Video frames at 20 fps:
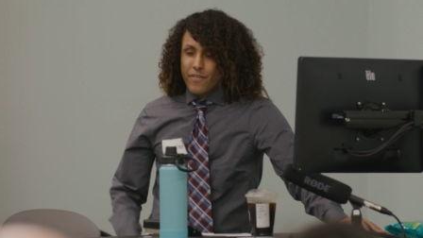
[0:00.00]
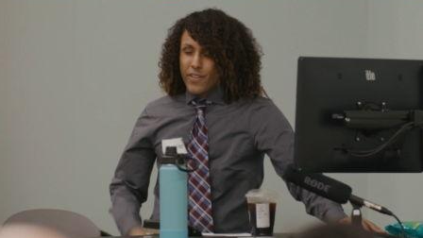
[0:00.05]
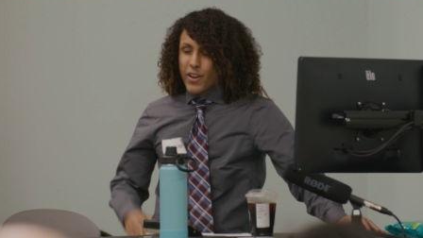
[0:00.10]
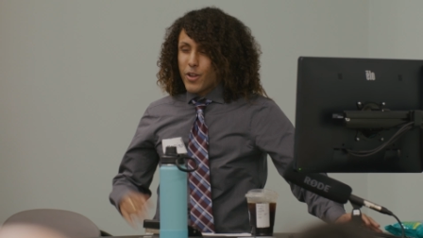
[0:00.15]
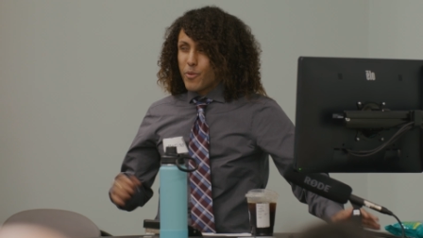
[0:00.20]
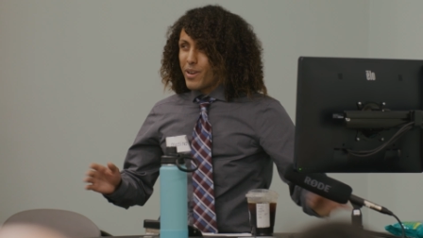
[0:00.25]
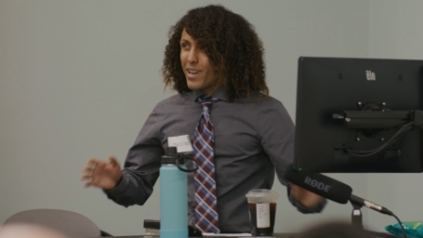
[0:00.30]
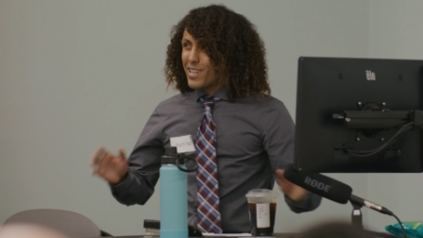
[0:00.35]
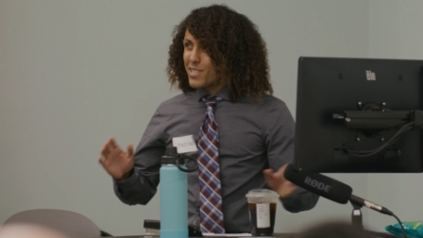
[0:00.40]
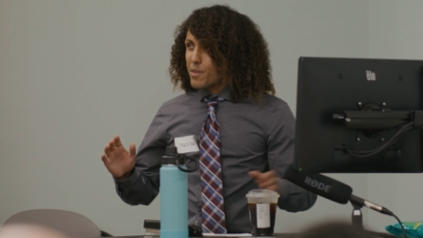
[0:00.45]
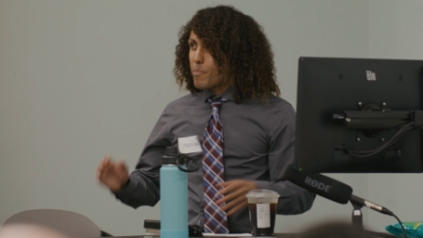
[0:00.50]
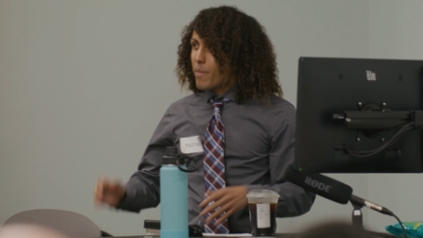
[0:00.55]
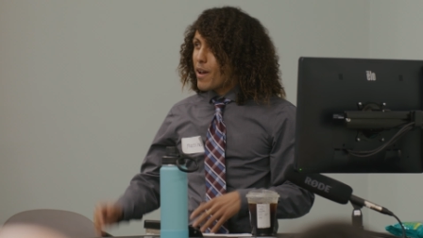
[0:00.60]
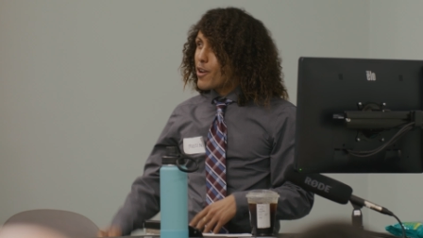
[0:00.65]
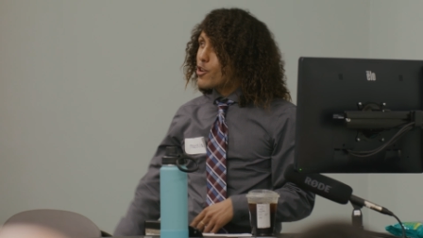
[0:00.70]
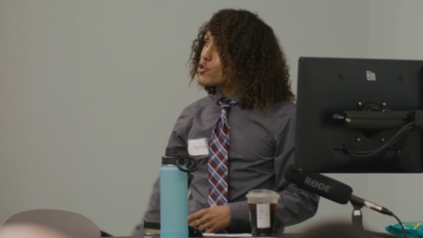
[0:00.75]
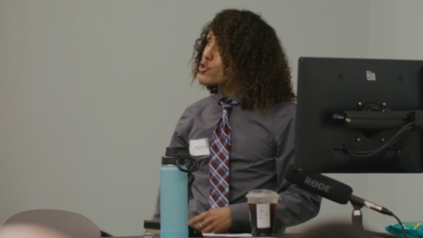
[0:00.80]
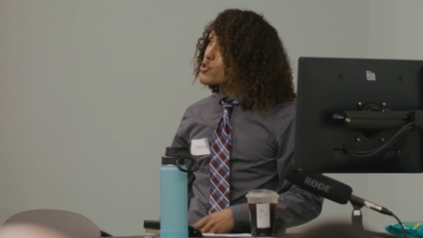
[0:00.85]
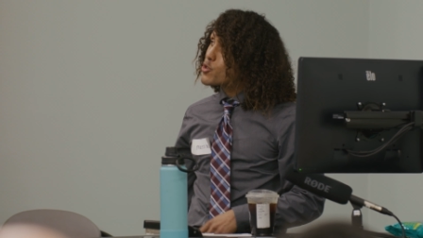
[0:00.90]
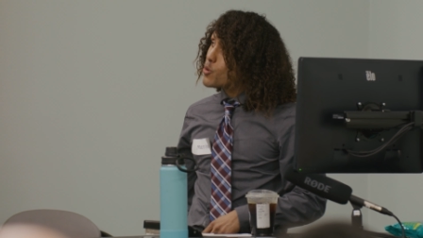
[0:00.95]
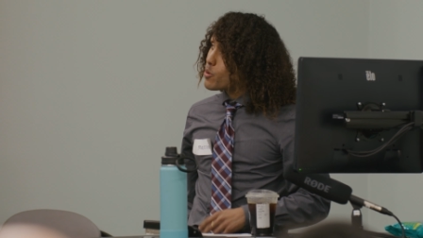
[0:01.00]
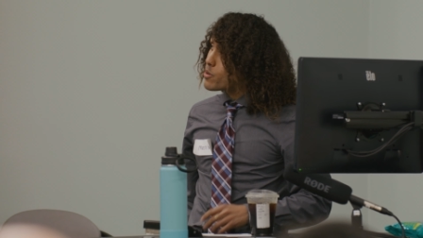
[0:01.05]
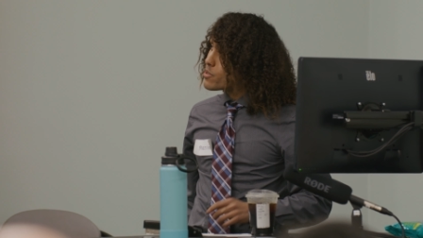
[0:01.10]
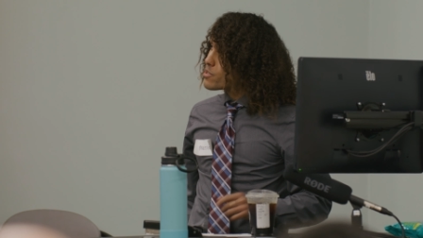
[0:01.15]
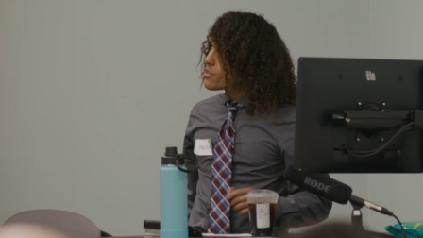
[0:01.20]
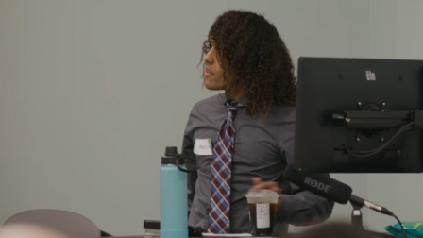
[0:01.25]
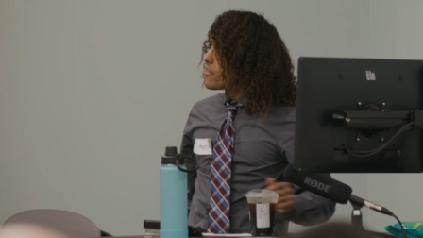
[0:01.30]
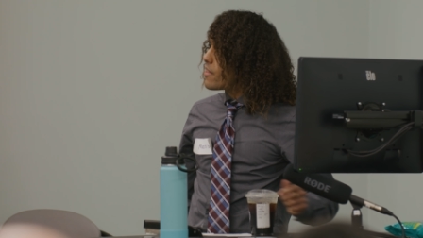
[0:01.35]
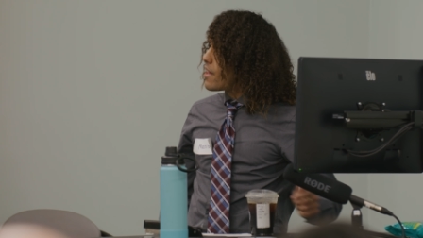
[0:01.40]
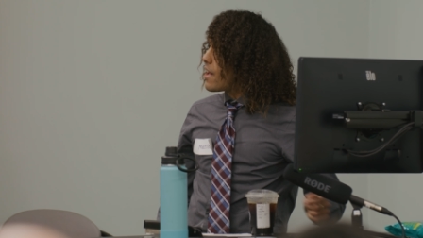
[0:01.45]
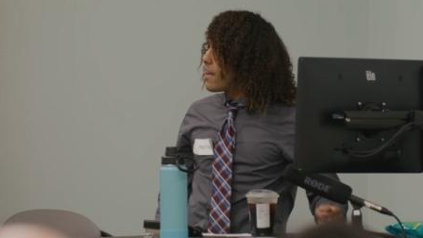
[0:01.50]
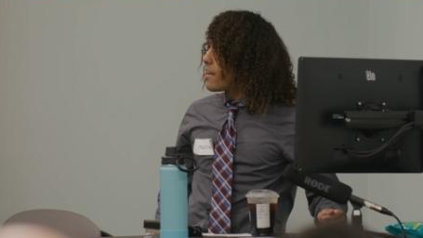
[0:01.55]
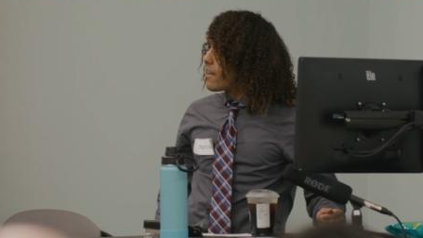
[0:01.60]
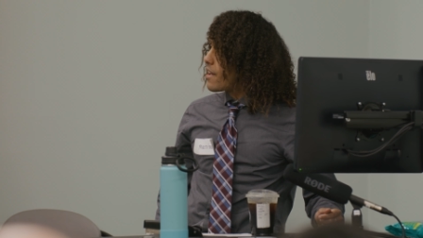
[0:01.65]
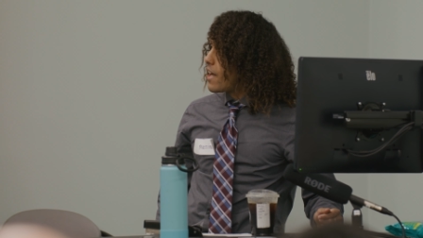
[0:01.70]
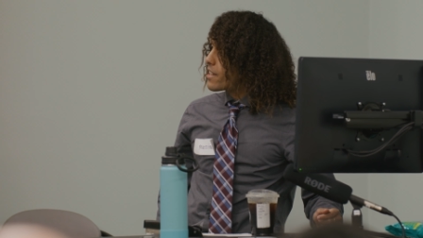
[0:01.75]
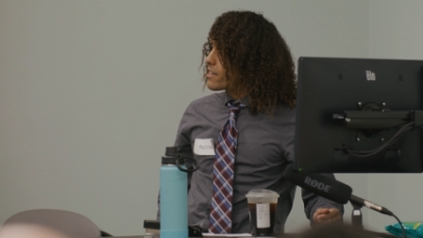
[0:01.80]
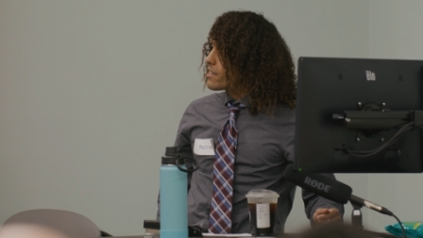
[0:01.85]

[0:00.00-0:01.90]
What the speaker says: If anyone has a better source on that,